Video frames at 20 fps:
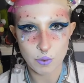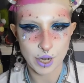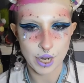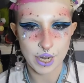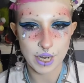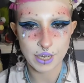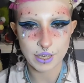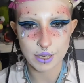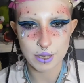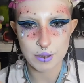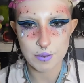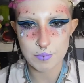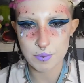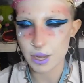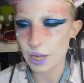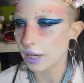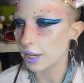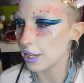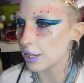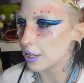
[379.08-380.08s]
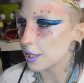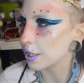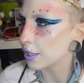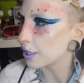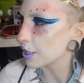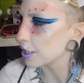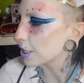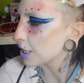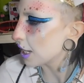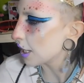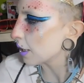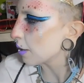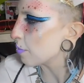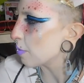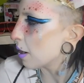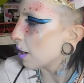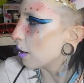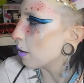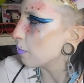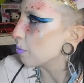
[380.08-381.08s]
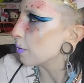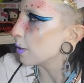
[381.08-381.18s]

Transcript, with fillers: wearing them, I can set them up